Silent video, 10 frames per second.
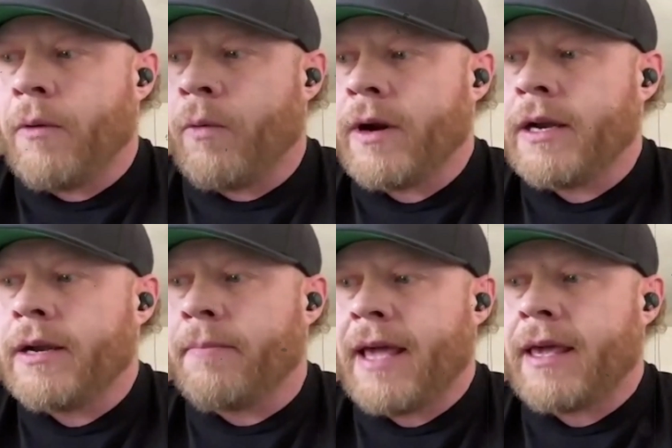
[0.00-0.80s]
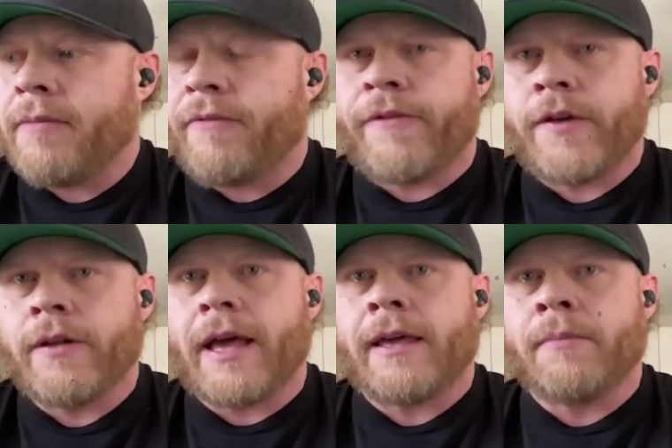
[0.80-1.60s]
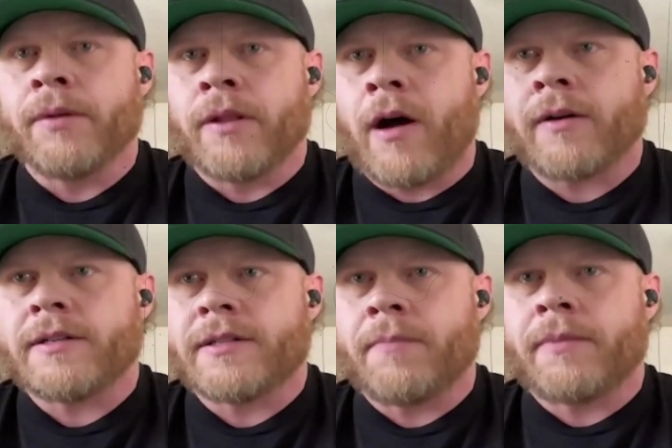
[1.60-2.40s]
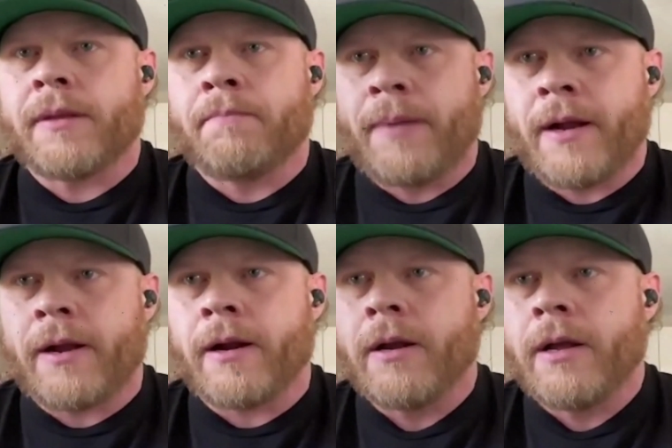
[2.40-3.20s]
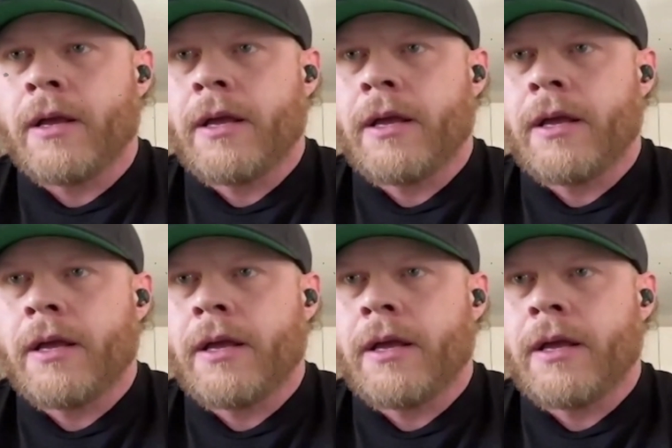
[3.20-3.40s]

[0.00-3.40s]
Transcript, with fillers: I wanted to make him feel like he belonged to something bigger.